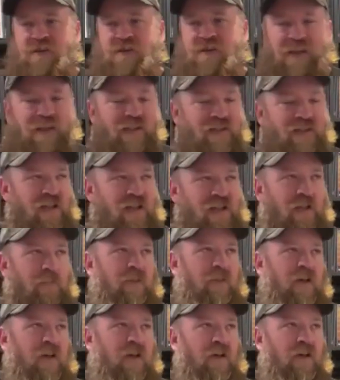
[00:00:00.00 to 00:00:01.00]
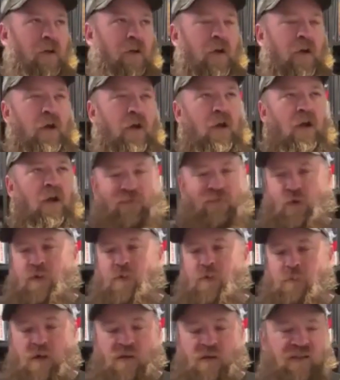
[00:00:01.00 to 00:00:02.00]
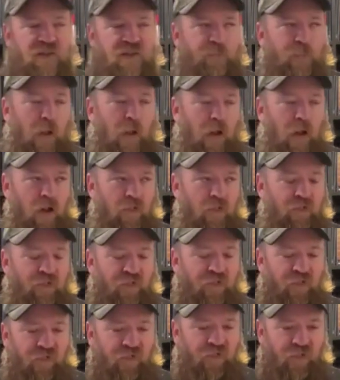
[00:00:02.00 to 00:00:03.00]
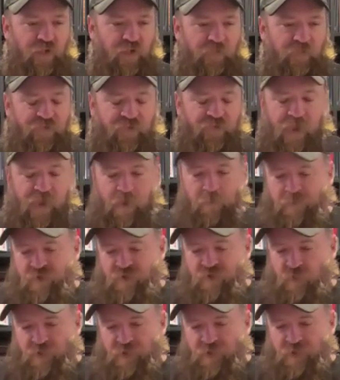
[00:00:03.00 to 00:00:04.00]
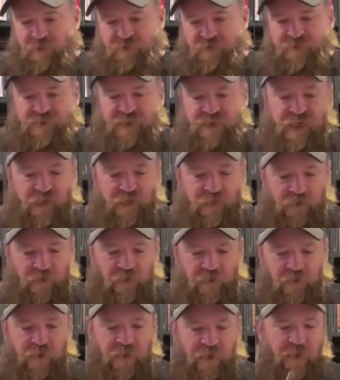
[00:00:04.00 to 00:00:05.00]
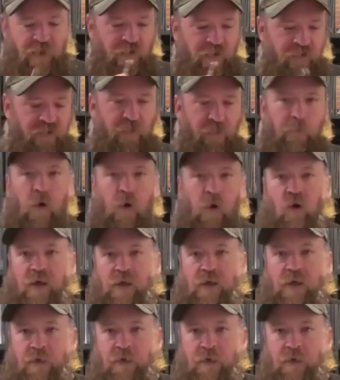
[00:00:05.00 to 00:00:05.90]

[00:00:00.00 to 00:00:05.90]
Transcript: They seem to, for the most part, flip flop between Dayton and Des Moines.